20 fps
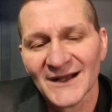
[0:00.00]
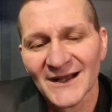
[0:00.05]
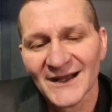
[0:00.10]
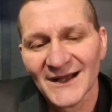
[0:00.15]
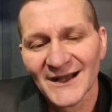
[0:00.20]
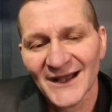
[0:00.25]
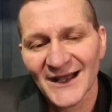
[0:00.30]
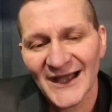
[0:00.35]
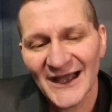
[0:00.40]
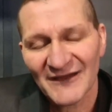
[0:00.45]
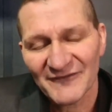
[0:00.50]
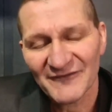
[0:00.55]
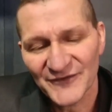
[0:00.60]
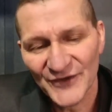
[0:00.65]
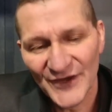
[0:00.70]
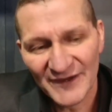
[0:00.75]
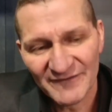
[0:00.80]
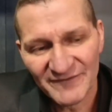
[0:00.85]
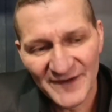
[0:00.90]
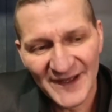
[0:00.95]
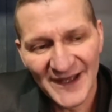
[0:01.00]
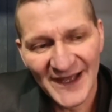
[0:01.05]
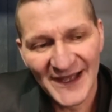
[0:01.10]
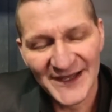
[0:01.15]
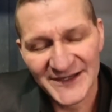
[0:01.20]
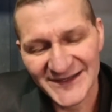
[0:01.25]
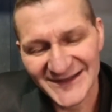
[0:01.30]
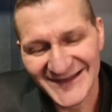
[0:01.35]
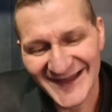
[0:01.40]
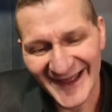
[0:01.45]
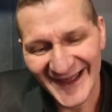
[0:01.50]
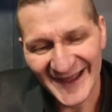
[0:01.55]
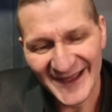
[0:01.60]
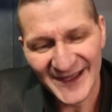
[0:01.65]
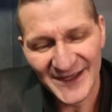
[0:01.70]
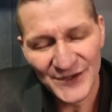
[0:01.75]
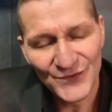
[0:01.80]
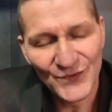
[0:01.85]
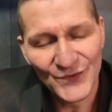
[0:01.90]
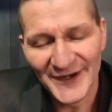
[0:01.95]
have you ever had a
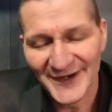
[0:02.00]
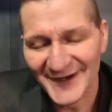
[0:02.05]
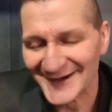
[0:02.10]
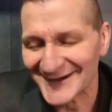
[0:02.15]
day where